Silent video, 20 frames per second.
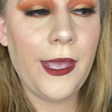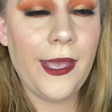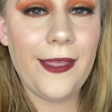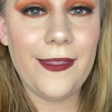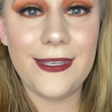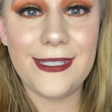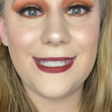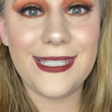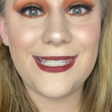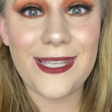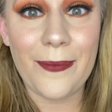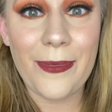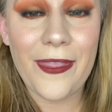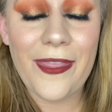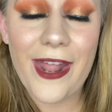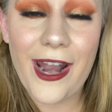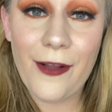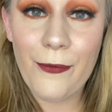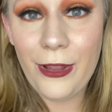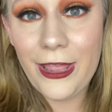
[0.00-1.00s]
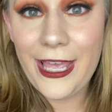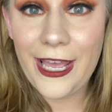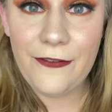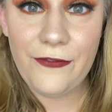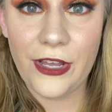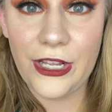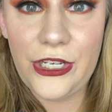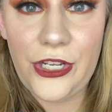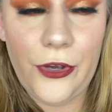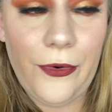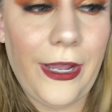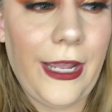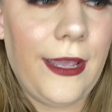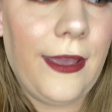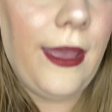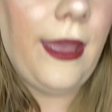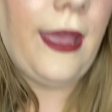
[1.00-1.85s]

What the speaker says: this is something that I really had fun doing,